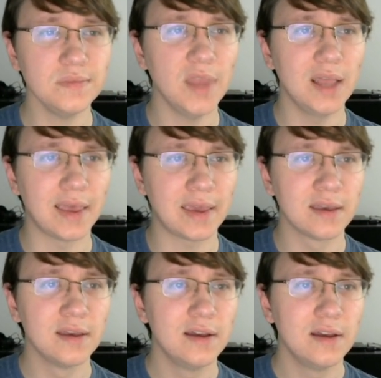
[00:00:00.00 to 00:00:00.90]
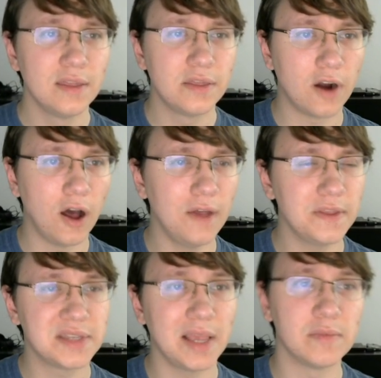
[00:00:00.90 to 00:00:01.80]
like they're on
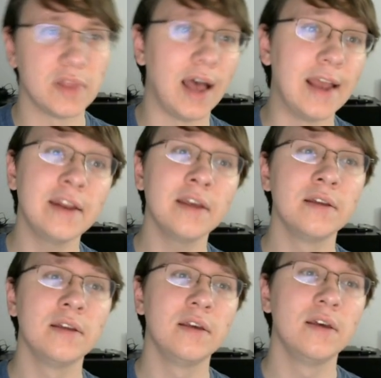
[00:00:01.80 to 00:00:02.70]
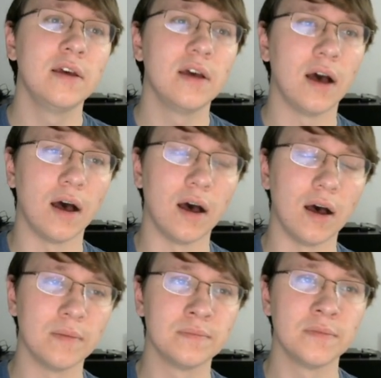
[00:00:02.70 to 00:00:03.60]
the same line.
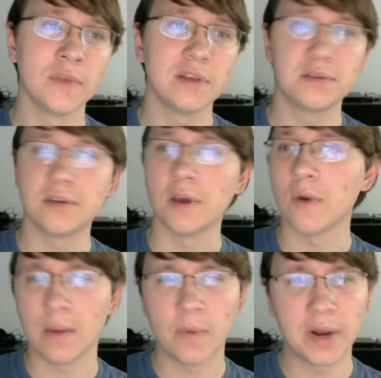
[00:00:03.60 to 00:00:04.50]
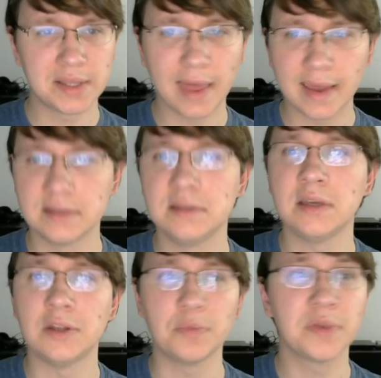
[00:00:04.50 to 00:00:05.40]
So I wanted to like
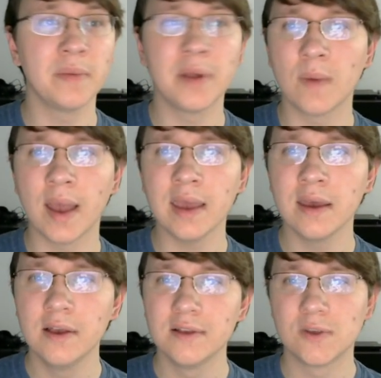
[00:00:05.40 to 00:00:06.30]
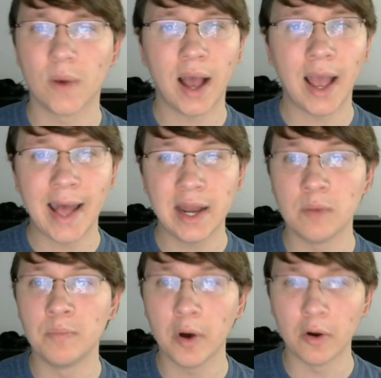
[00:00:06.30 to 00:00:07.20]
dedupe them in a way. So I
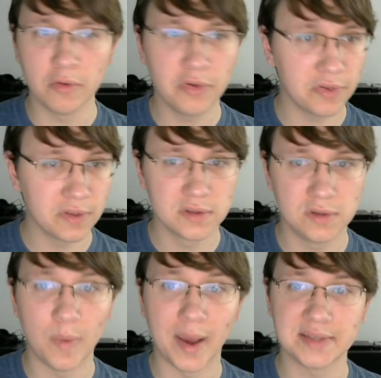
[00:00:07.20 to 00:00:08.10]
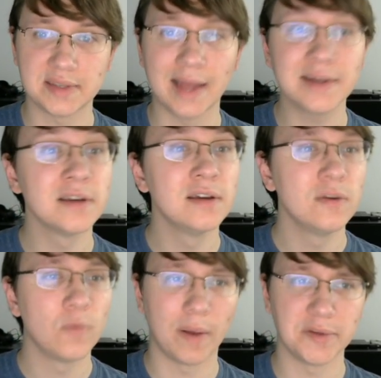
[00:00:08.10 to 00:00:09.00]
added both to my set
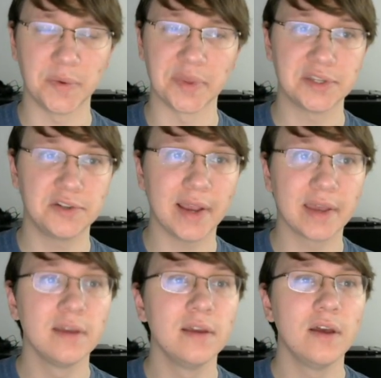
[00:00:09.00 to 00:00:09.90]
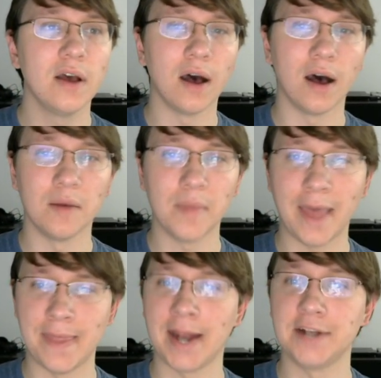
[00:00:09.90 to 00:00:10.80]
when I was doing this trick,
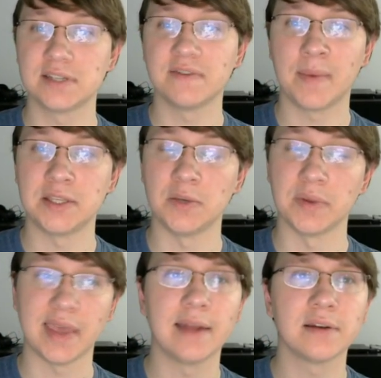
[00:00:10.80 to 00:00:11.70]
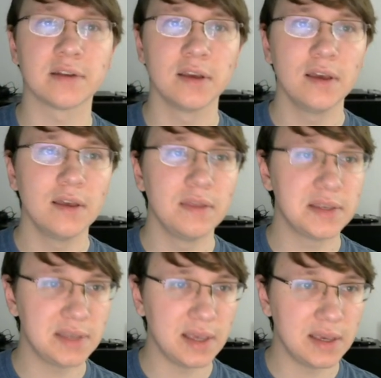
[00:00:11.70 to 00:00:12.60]
and then I just divided by 2 at the end.
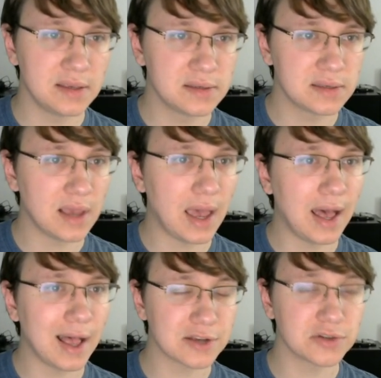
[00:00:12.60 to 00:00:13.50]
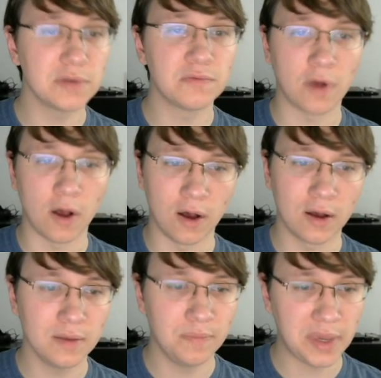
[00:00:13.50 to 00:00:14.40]
This is actually
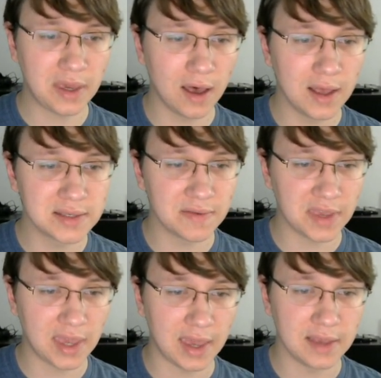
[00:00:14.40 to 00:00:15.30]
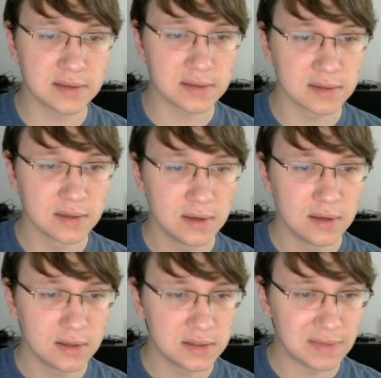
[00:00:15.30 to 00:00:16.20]
wrong because of the case.
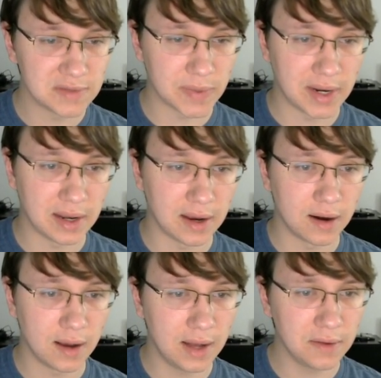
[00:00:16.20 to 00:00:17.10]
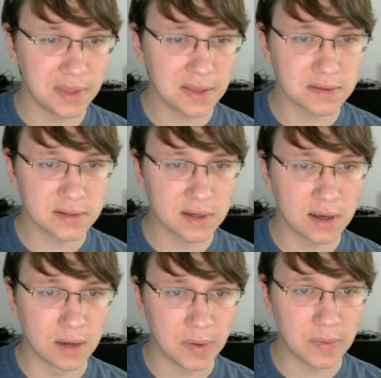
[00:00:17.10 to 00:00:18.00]
See, there's one in here. I don't think there's
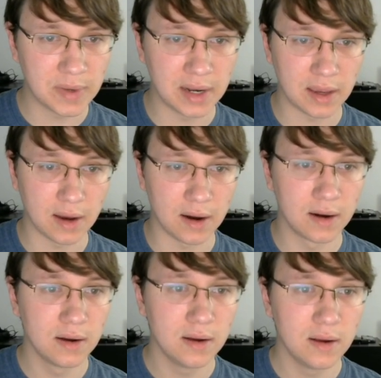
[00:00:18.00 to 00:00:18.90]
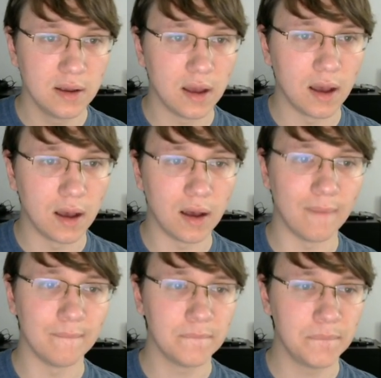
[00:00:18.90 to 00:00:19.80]
gonna be one in here.
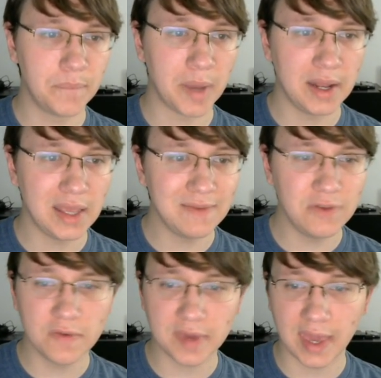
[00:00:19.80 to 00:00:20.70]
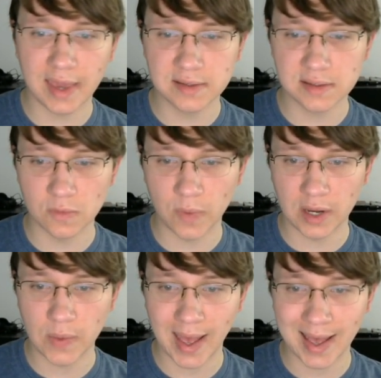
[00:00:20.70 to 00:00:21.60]
But if you have a case where
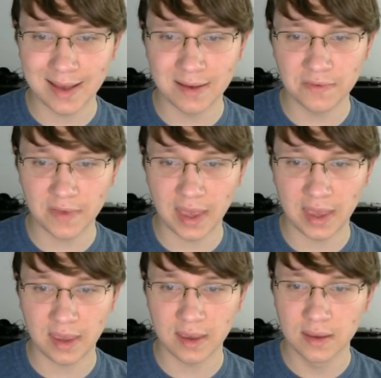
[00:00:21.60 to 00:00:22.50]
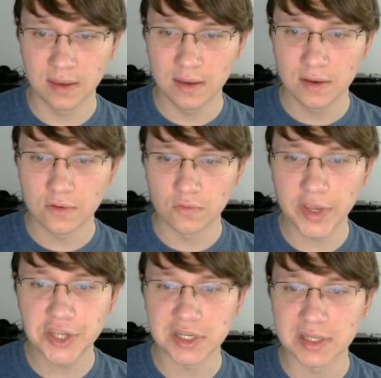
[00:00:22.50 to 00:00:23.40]
you have a
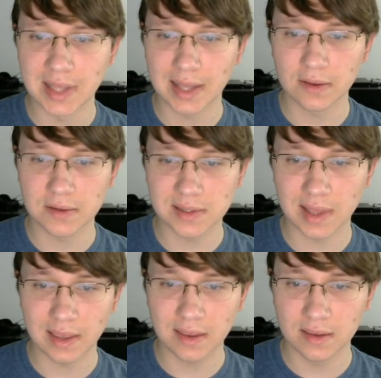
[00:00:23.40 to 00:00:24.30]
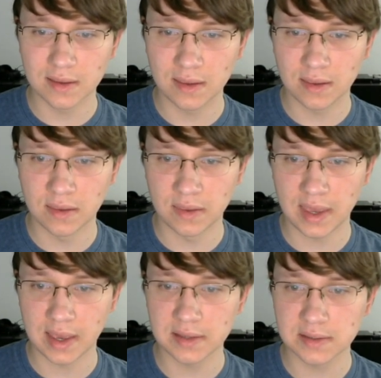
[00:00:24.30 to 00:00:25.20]
region that looks like
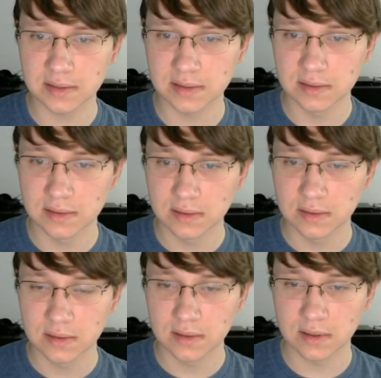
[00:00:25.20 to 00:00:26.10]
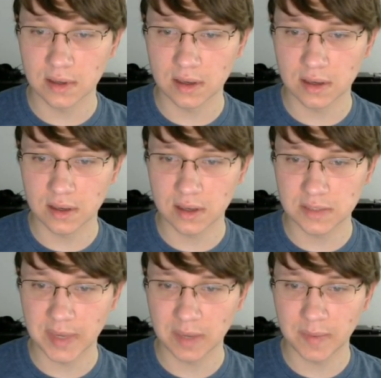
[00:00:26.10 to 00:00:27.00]
this,
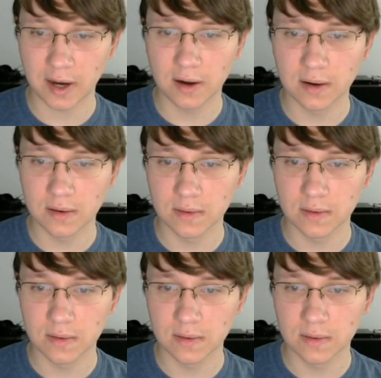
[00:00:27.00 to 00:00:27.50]
let's make it bigger.